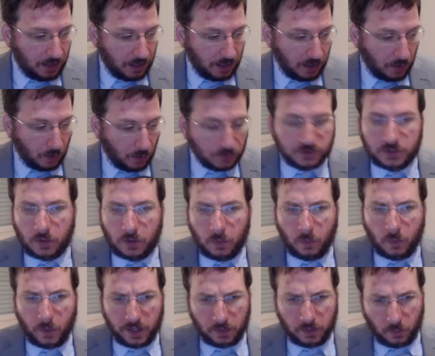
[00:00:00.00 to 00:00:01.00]
also
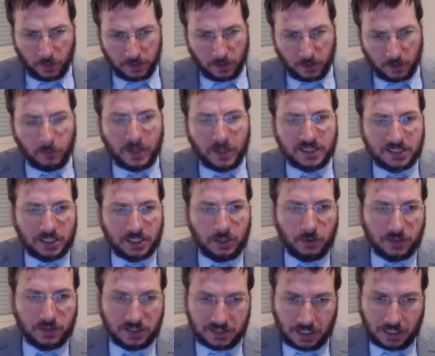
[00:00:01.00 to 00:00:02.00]
when the Homeland
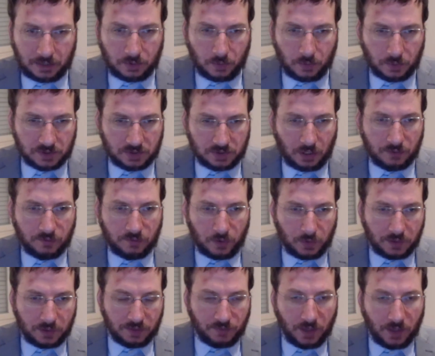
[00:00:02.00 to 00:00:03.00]
Security sector was not
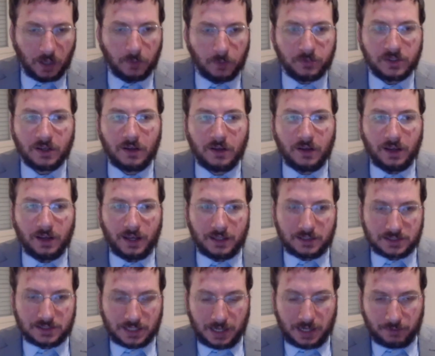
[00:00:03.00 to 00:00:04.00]
very developed,
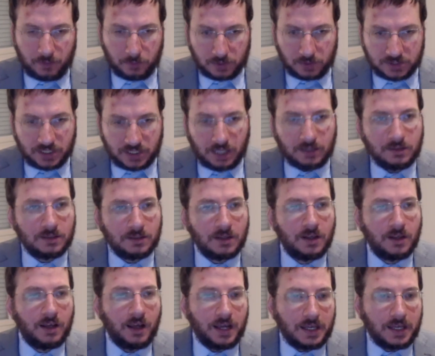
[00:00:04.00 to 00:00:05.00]
this 11%.
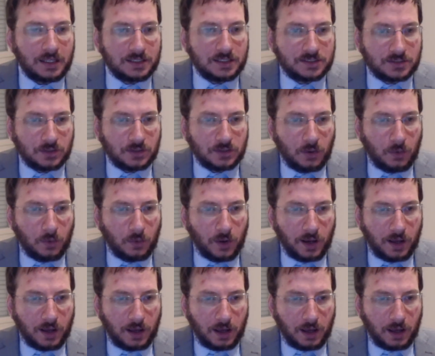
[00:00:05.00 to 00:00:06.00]
So
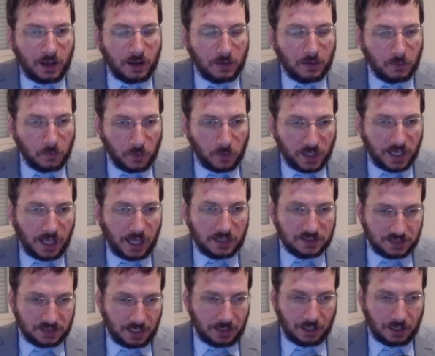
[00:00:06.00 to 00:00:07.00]
we
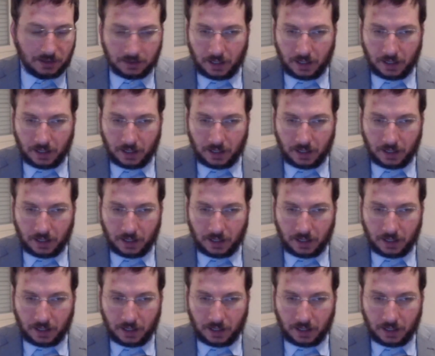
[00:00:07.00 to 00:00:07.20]
can't say that